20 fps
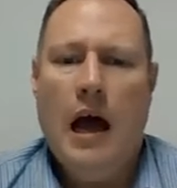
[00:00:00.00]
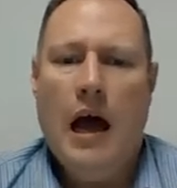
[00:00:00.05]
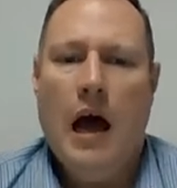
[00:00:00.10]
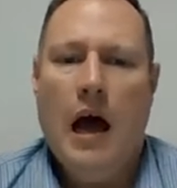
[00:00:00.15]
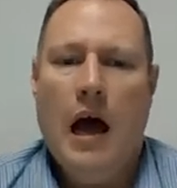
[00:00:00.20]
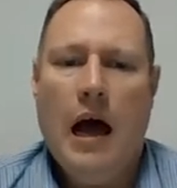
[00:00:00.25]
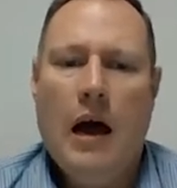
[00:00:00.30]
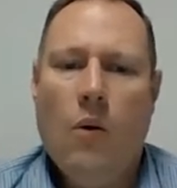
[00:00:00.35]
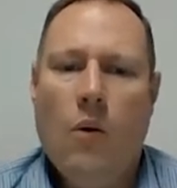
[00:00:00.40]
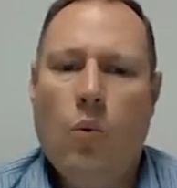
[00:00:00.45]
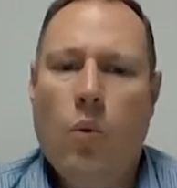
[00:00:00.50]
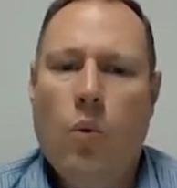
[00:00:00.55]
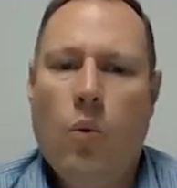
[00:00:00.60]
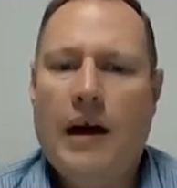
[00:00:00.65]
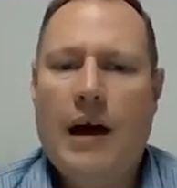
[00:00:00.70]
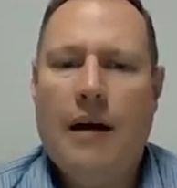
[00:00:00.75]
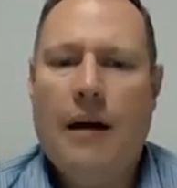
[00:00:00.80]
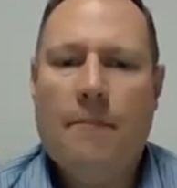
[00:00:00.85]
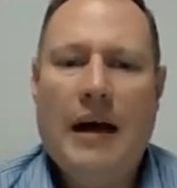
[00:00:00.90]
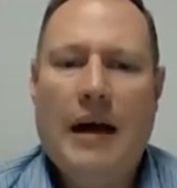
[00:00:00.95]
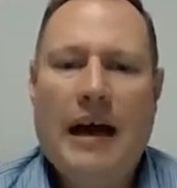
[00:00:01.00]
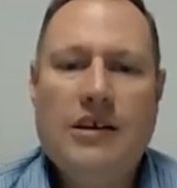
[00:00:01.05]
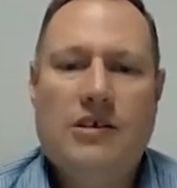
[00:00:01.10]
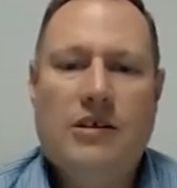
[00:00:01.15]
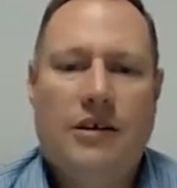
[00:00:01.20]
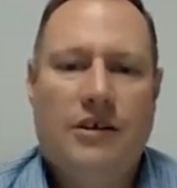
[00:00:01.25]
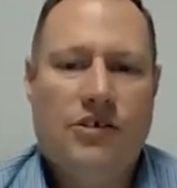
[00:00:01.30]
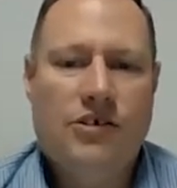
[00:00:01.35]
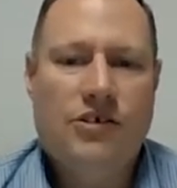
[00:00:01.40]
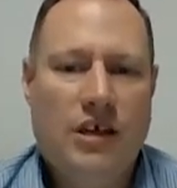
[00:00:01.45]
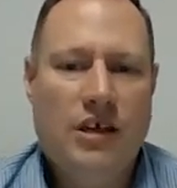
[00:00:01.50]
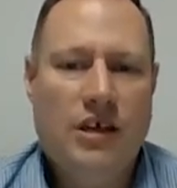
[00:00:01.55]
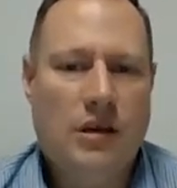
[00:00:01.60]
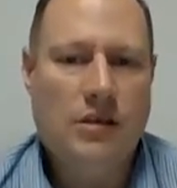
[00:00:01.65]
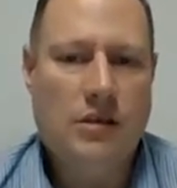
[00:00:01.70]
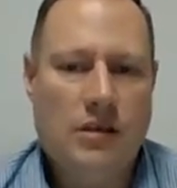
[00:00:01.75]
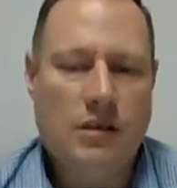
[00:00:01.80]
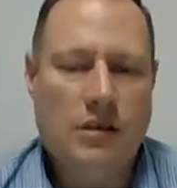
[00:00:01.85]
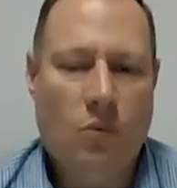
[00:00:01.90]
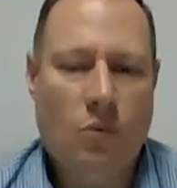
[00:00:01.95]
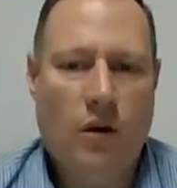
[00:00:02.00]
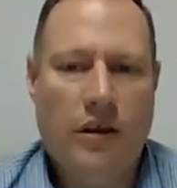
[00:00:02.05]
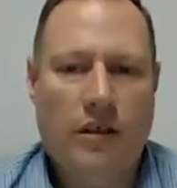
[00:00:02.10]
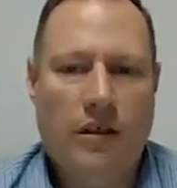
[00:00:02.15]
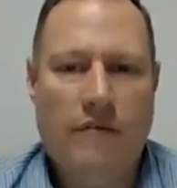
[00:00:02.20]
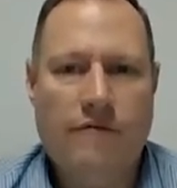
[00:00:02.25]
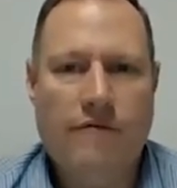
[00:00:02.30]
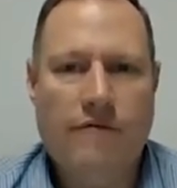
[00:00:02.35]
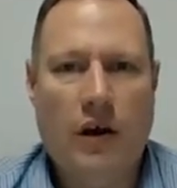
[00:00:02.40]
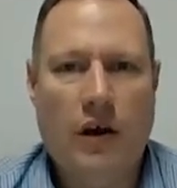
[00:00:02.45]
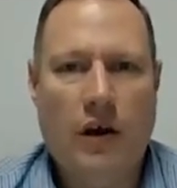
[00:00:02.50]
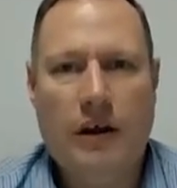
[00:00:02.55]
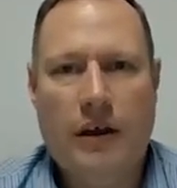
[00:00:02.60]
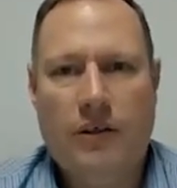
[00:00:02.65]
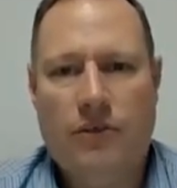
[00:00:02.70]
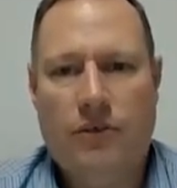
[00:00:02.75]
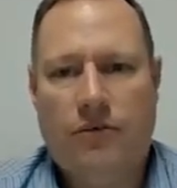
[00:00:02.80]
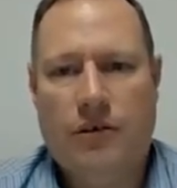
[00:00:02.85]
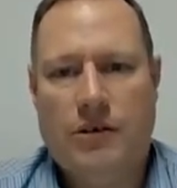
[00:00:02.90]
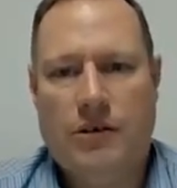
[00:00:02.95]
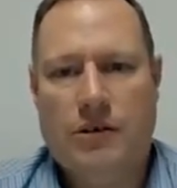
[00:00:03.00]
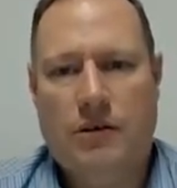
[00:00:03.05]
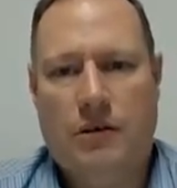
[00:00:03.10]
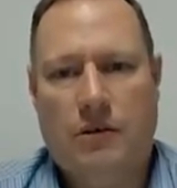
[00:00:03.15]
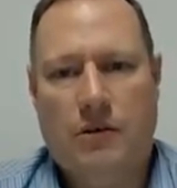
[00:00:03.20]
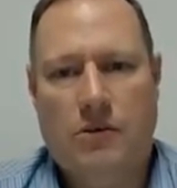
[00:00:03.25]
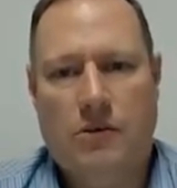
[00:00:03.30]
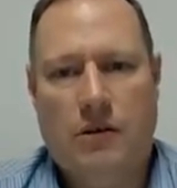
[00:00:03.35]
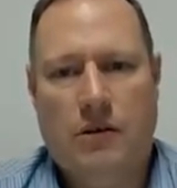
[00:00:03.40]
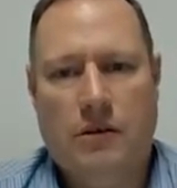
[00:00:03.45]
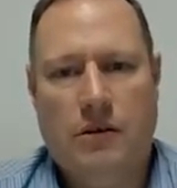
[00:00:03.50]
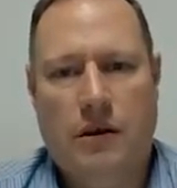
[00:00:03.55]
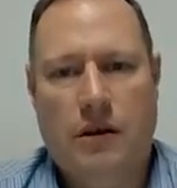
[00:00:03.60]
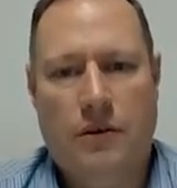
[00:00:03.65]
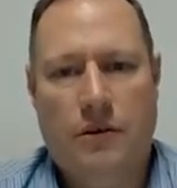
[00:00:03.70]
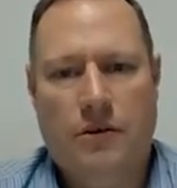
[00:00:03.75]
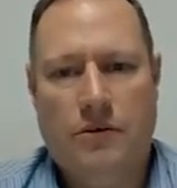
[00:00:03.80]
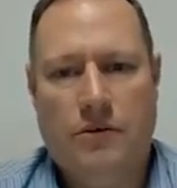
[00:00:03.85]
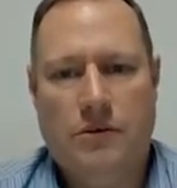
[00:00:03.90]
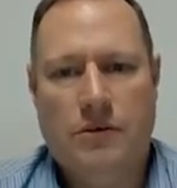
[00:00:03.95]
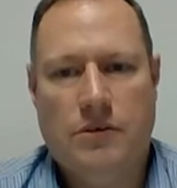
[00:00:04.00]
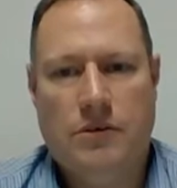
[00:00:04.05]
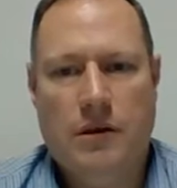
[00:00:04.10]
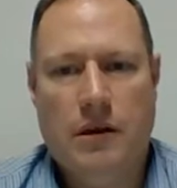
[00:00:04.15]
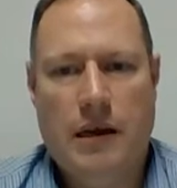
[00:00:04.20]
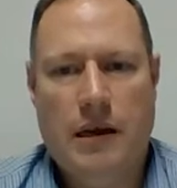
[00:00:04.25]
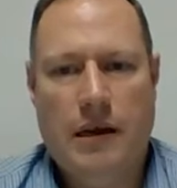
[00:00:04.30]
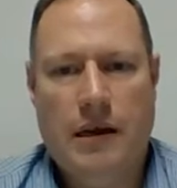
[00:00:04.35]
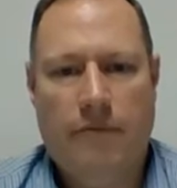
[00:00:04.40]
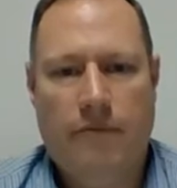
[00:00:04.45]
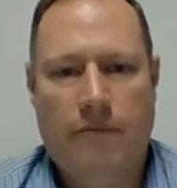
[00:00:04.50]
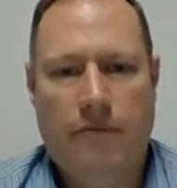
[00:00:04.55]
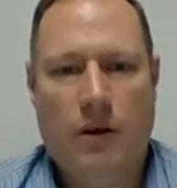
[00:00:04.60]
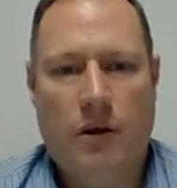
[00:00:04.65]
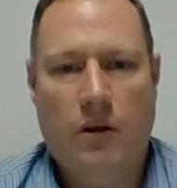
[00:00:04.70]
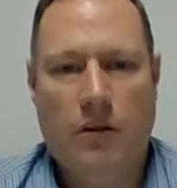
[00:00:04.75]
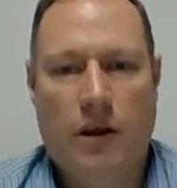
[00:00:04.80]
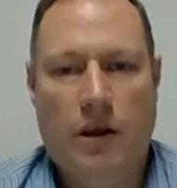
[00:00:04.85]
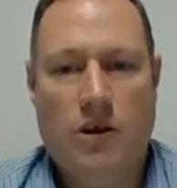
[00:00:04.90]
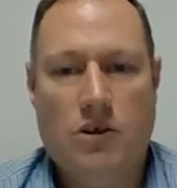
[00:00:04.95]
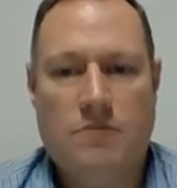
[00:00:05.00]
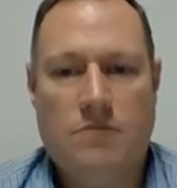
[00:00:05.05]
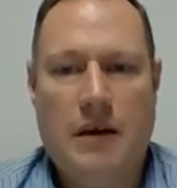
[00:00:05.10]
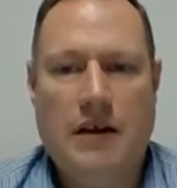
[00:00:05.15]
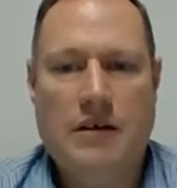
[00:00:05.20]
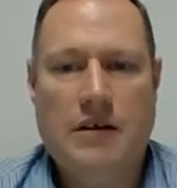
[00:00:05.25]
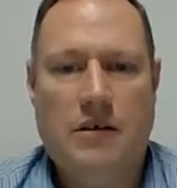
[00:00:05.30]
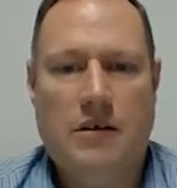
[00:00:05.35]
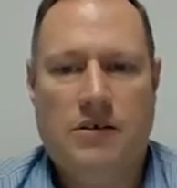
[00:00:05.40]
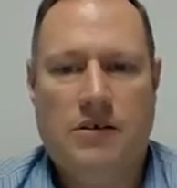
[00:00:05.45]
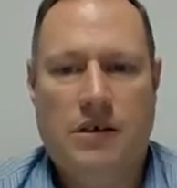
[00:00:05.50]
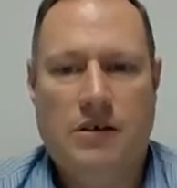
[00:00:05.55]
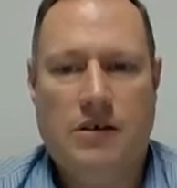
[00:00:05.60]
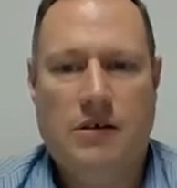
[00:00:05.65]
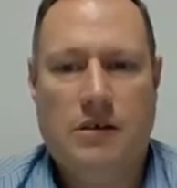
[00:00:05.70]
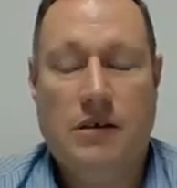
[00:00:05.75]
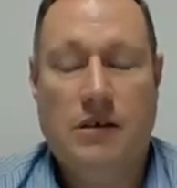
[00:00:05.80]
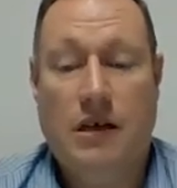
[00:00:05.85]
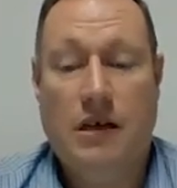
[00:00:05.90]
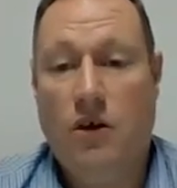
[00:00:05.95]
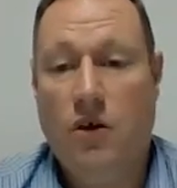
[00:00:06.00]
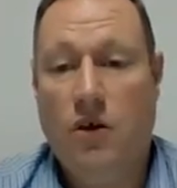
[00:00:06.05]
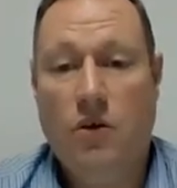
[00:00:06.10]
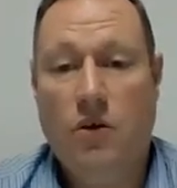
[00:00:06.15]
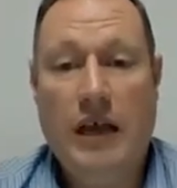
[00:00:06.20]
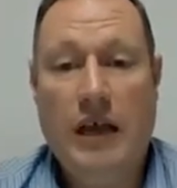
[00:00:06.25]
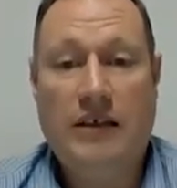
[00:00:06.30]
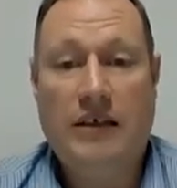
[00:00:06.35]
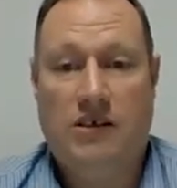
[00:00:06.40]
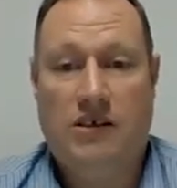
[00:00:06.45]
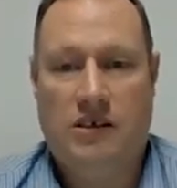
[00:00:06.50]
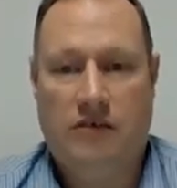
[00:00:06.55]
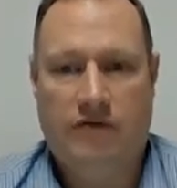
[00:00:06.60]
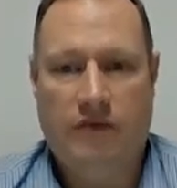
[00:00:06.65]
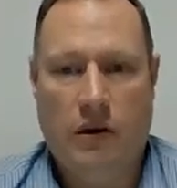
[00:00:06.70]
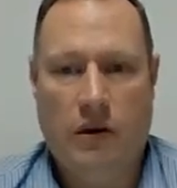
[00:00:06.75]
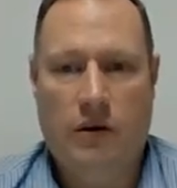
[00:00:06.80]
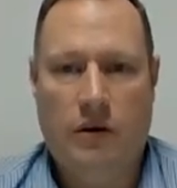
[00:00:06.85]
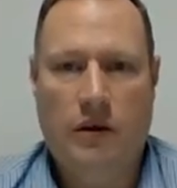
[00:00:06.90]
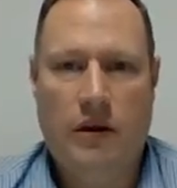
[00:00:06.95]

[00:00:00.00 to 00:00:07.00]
What are major decisions and what are the voting thresholds on those major decisions, and who gets to vote?